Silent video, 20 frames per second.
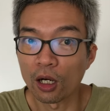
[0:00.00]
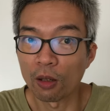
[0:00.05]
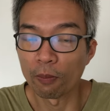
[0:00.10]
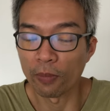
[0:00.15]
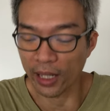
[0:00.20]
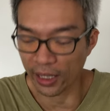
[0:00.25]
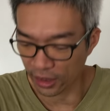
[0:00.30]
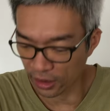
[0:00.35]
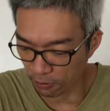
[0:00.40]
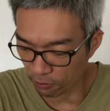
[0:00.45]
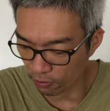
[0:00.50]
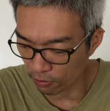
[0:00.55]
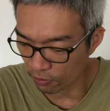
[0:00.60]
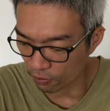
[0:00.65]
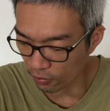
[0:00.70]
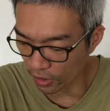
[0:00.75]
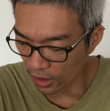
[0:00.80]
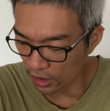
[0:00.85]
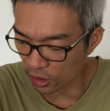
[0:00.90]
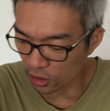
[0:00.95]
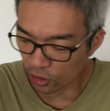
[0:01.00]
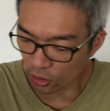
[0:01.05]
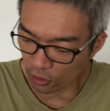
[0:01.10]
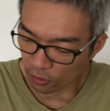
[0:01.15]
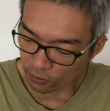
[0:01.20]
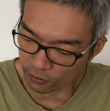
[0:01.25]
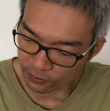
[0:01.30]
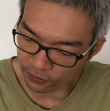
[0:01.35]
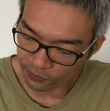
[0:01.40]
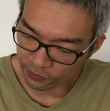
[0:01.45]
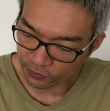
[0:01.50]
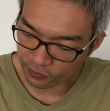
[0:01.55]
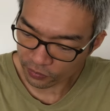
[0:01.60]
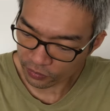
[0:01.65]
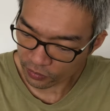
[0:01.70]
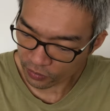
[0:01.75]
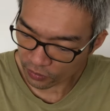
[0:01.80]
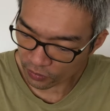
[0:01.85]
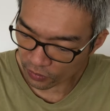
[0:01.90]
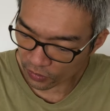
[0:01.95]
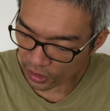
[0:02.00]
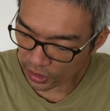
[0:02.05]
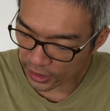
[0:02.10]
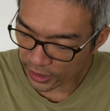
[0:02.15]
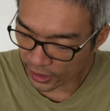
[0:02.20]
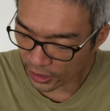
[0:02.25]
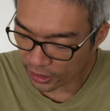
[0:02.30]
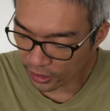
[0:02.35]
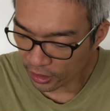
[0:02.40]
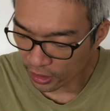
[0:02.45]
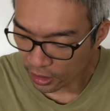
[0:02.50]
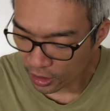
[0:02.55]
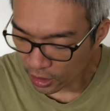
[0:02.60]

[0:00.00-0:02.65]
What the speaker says: buy this home. Okay.